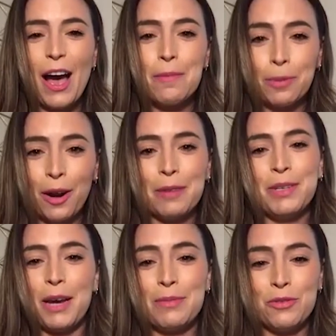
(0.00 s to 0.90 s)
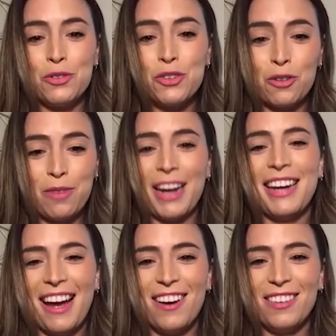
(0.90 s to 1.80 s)
a primetime news show
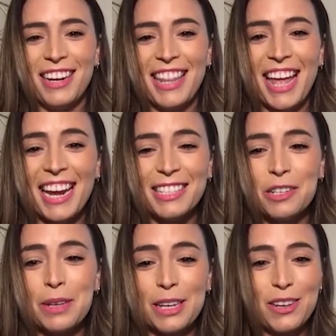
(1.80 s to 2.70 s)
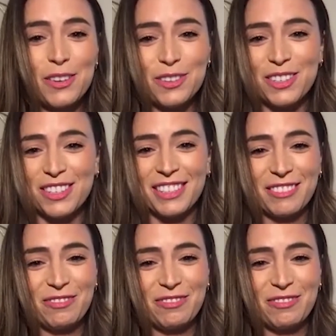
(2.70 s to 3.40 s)
right now? That has to be huge.